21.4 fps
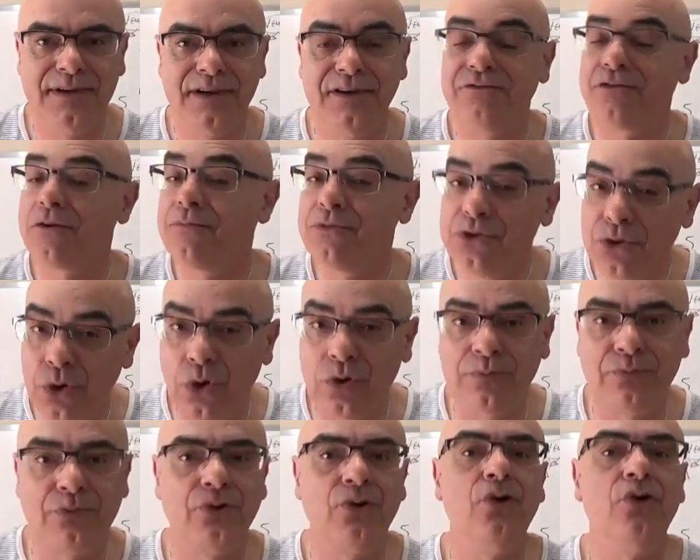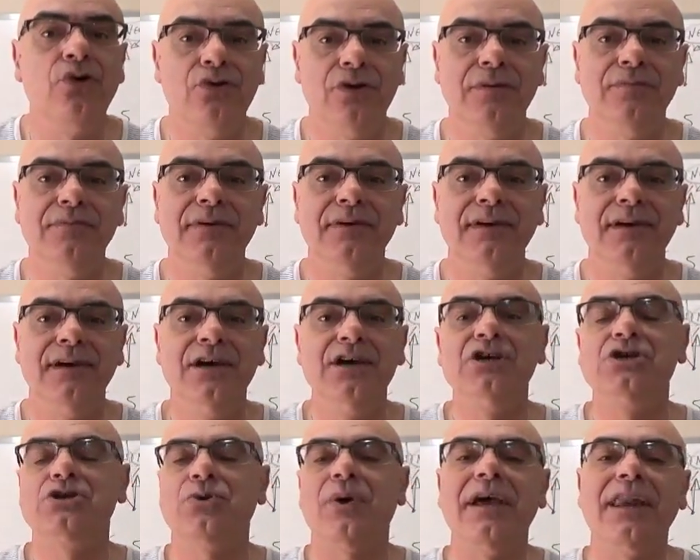from the old program.
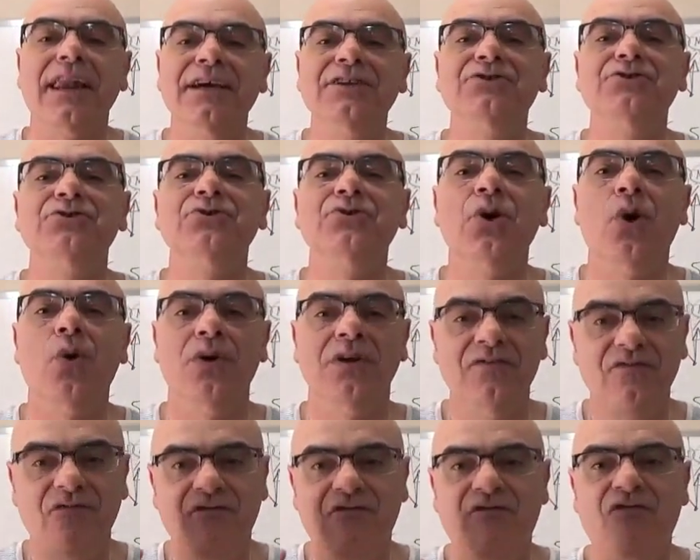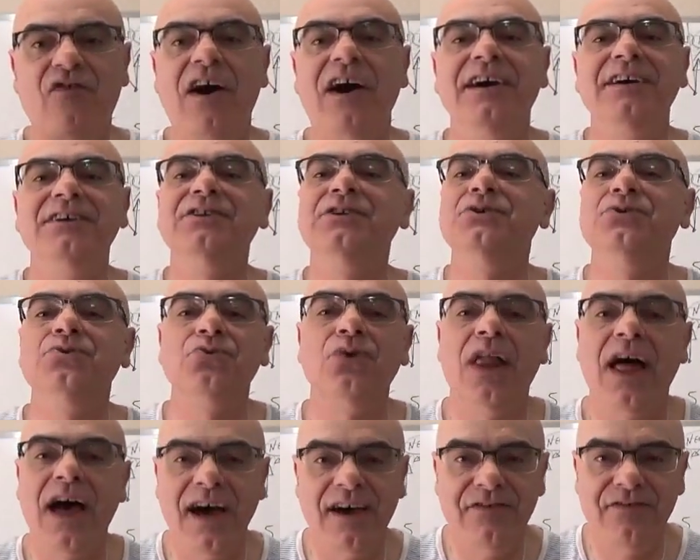So I let you go and find a new
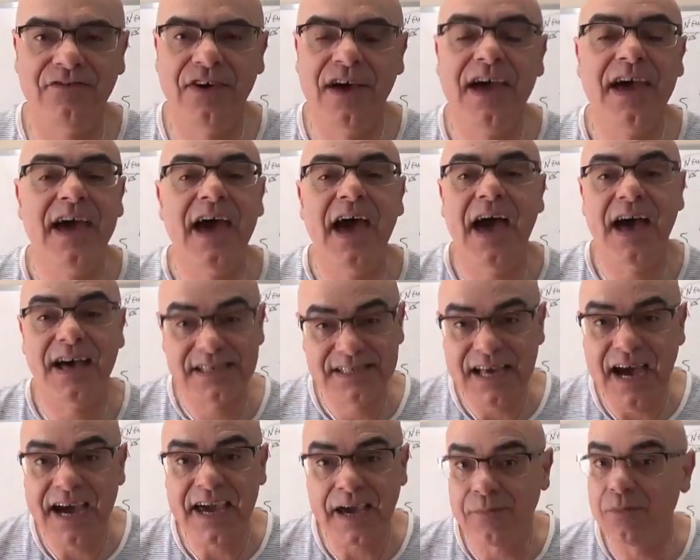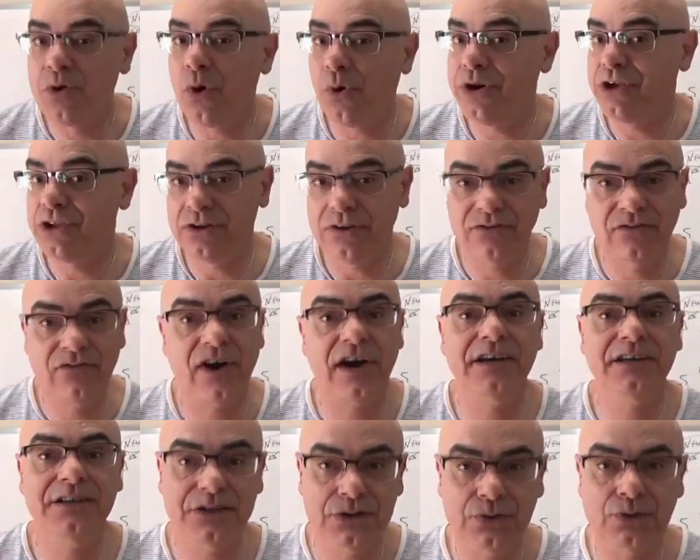life, as I am going to find
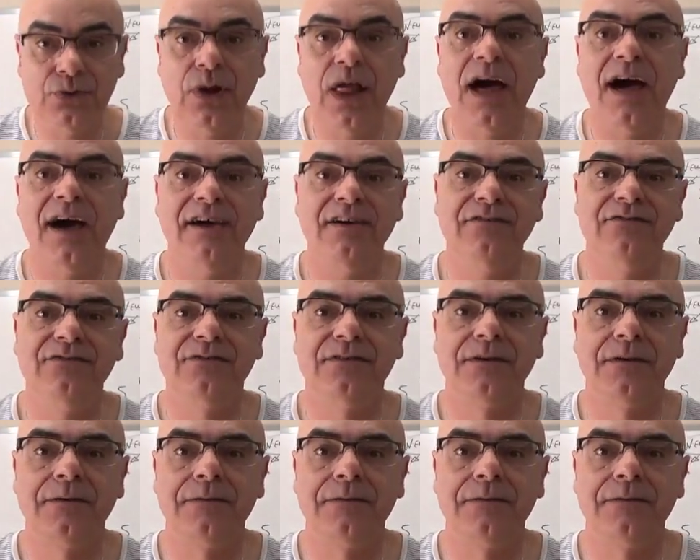a new life.